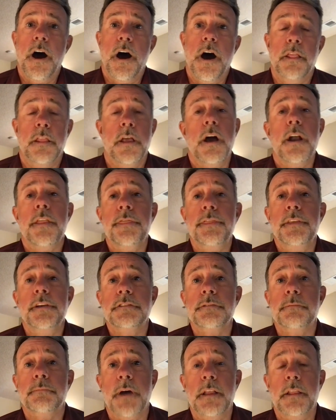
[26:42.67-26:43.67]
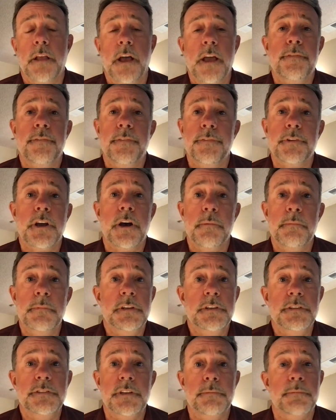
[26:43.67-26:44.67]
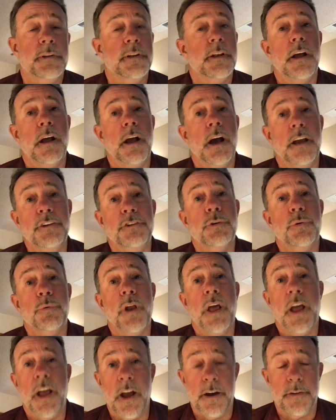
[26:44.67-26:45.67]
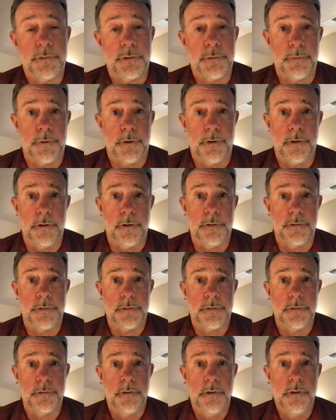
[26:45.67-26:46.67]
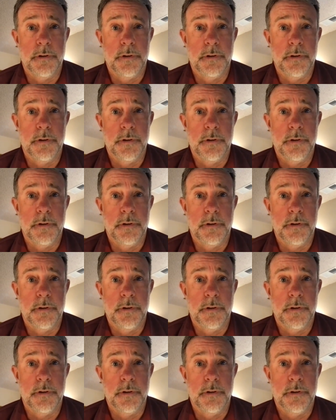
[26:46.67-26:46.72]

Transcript: A lot of things in my life have come easy, but I don't have to rehearse.